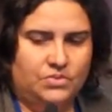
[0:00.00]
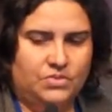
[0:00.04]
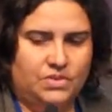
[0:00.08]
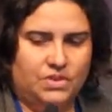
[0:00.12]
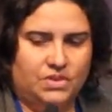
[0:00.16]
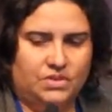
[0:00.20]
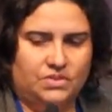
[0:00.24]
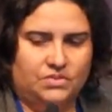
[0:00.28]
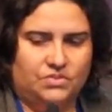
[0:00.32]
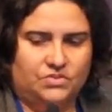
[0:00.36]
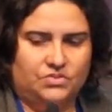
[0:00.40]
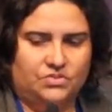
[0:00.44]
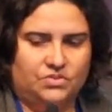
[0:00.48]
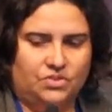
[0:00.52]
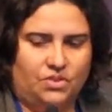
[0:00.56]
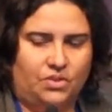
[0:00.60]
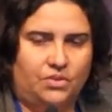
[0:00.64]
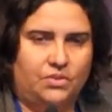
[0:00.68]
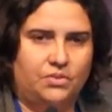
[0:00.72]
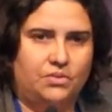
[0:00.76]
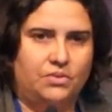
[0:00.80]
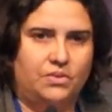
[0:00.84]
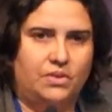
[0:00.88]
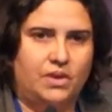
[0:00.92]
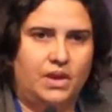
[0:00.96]
didn't show
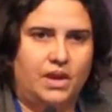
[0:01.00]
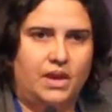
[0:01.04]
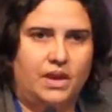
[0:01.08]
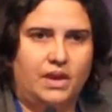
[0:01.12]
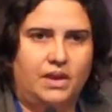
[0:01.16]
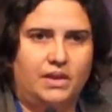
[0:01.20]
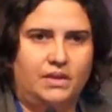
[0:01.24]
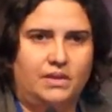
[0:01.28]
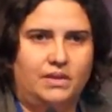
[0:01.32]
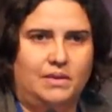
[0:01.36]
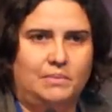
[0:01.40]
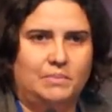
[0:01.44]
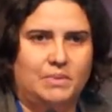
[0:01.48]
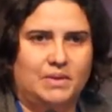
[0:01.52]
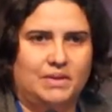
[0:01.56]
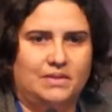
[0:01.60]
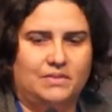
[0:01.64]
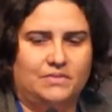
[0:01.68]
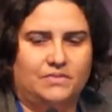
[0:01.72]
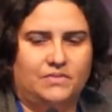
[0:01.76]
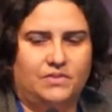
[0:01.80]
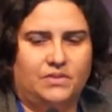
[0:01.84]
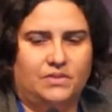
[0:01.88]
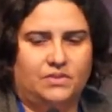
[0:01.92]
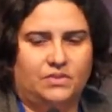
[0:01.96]
any
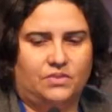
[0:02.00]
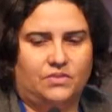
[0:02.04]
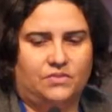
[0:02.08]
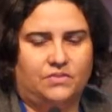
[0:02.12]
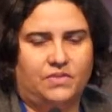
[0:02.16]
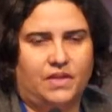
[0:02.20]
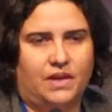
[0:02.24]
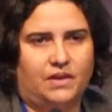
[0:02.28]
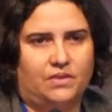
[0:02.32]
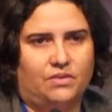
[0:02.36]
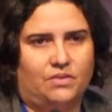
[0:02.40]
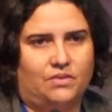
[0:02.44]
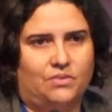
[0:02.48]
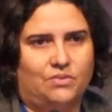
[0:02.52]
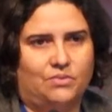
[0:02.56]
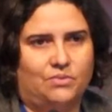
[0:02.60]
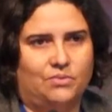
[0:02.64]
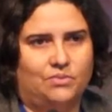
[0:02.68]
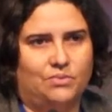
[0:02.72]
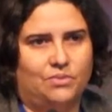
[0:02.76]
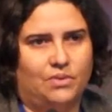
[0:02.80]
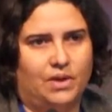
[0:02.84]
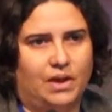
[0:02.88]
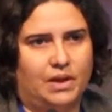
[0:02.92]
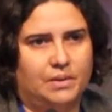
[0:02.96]
benefit of that
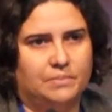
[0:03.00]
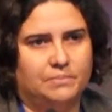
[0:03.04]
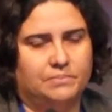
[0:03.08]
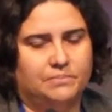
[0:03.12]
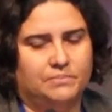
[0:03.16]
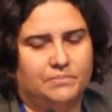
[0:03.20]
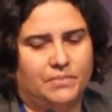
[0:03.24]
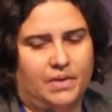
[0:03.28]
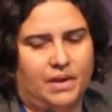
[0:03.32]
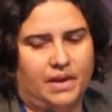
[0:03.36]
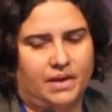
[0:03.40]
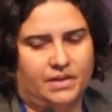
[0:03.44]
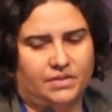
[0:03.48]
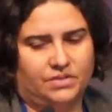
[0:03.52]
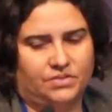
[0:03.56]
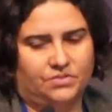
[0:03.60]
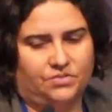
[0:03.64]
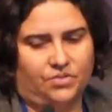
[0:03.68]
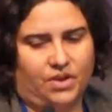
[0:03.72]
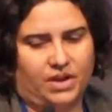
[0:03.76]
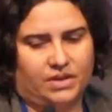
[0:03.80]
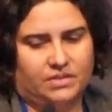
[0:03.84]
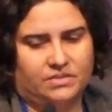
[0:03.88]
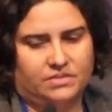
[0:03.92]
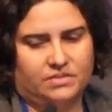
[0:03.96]
oral
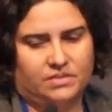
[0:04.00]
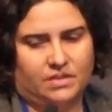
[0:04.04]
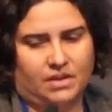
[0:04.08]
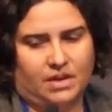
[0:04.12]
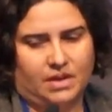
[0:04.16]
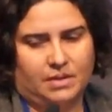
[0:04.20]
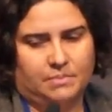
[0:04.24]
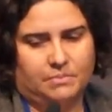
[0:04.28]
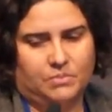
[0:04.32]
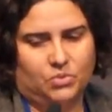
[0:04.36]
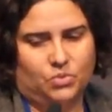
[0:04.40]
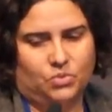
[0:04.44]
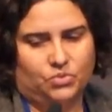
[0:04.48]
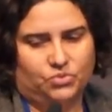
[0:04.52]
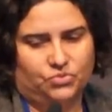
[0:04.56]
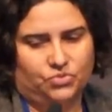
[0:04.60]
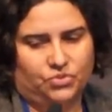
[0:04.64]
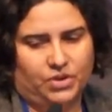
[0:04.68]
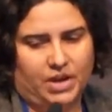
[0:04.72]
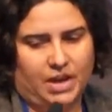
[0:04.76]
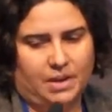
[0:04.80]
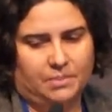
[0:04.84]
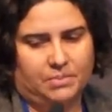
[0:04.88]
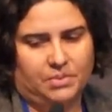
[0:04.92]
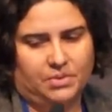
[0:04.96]
extract or
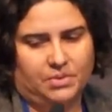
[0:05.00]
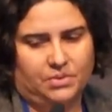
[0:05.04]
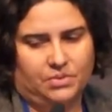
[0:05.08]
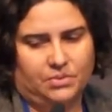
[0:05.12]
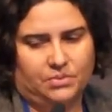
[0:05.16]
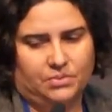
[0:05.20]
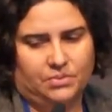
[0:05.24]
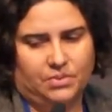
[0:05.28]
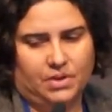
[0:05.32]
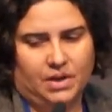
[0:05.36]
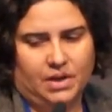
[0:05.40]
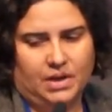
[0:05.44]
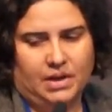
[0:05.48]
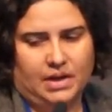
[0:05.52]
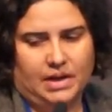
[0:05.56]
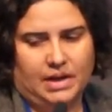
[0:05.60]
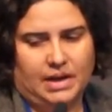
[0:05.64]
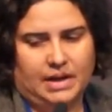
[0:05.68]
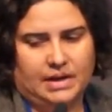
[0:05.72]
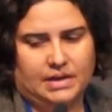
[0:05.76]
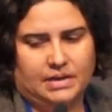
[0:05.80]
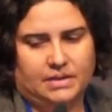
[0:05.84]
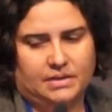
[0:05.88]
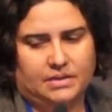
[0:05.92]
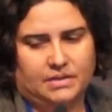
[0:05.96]
dronabinol
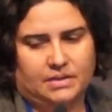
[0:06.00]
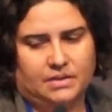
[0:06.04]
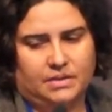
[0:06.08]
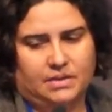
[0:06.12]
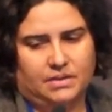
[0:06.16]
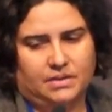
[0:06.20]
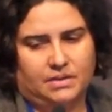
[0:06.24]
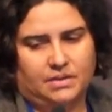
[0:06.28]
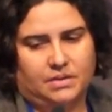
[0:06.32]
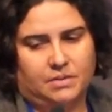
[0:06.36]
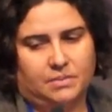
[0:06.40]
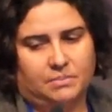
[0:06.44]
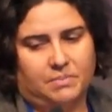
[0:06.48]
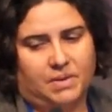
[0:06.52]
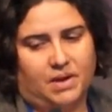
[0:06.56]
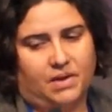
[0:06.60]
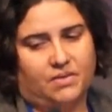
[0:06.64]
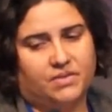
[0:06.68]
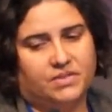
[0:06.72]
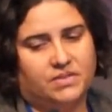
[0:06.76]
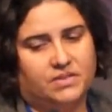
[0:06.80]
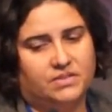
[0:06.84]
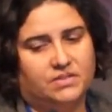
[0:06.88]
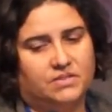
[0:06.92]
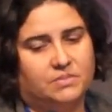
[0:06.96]
in
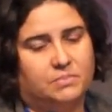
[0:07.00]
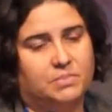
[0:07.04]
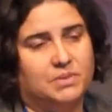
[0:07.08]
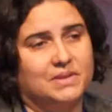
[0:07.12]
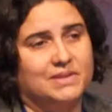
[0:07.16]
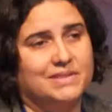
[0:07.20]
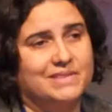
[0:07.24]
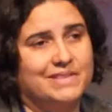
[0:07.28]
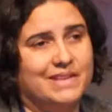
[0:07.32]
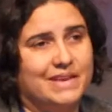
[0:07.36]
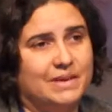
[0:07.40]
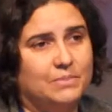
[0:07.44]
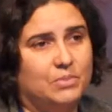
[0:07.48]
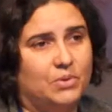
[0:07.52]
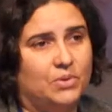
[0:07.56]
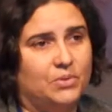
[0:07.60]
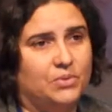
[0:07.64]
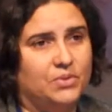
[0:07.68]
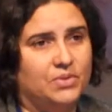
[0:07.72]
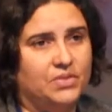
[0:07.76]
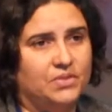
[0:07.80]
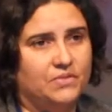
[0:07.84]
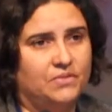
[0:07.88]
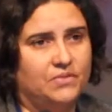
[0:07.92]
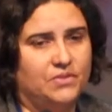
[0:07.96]
comparison to
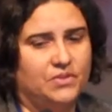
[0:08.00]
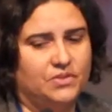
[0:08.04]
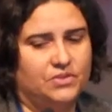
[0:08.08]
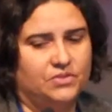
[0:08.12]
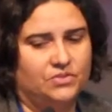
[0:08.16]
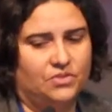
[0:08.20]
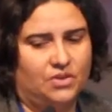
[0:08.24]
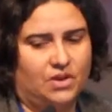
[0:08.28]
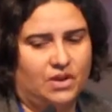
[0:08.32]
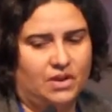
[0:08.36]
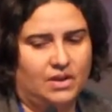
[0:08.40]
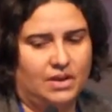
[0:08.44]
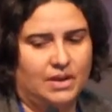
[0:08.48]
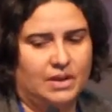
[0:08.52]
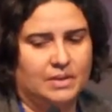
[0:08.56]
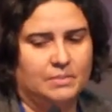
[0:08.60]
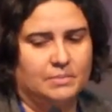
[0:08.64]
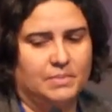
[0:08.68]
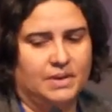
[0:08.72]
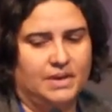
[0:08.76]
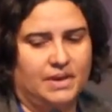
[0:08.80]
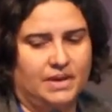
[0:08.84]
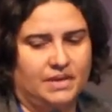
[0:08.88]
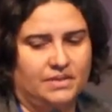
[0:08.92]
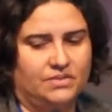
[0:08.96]
placebo in the first trial
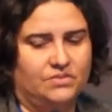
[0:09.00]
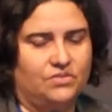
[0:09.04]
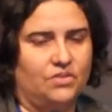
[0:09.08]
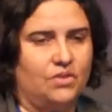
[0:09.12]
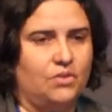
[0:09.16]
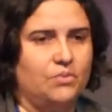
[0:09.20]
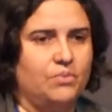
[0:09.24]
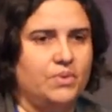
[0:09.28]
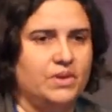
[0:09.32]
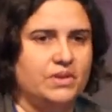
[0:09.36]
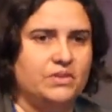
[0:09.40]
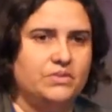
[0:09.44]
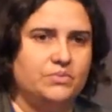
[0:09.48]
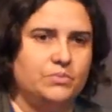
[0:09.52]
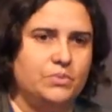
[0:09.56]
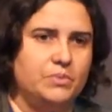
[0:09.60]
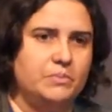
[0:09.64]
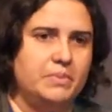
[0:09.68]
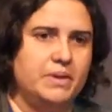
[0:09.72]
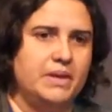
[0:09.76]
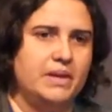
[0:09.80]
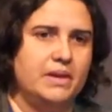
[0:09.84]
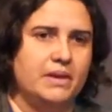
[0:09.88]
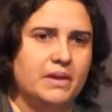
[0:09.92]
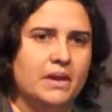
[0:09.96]
and migestrol, which would
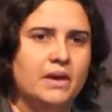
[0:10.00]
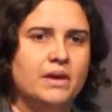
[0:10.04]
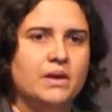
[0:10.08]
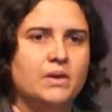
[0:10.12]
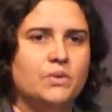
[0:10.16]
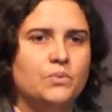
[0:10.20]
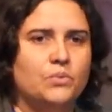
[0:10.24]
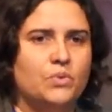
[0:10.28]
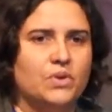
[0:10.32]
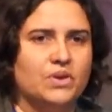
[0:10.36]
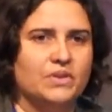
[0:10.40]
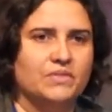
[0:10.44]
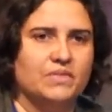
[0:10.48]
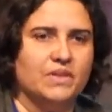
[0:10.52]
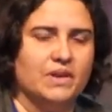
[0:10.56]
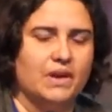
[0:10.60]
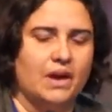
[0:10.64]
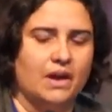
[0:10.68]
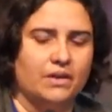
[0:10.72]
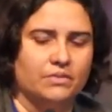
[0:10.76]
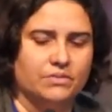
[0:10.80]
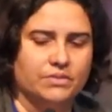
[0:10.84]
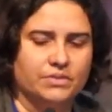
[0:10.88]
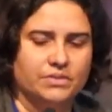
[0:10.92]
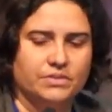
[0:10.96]
be one of the
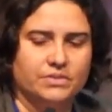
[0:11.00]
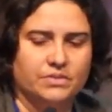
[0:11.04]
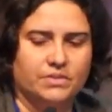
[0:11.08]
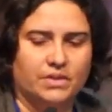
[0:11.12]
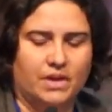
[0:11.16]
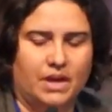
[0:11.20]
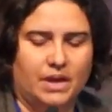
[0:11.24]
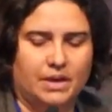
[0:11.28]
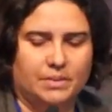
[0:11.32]
current